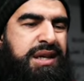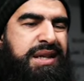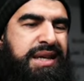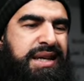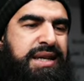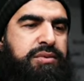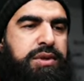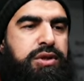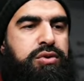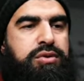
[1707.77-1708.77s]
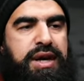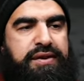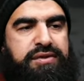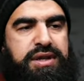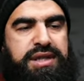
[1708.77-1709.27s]
The thing is, with youth, you
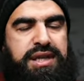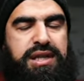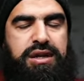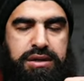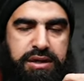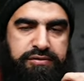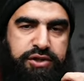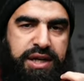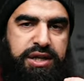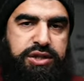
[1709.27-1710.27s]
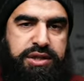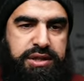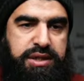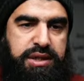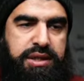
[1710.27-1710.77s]
have to understand there are a lot of
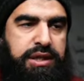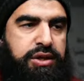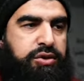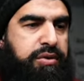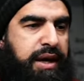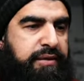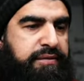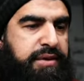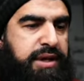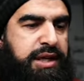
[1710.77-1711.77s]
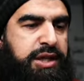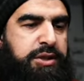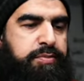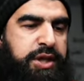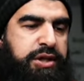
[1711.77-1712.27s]
challenges that the youth have,
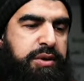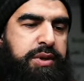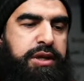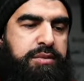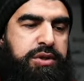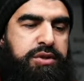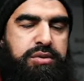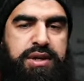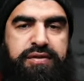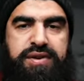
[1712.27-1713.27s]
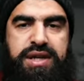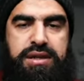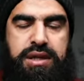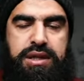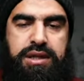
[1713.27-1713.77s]
especially when it comes to living
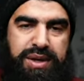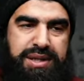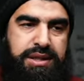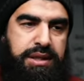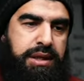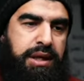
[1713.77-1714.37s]
in the West.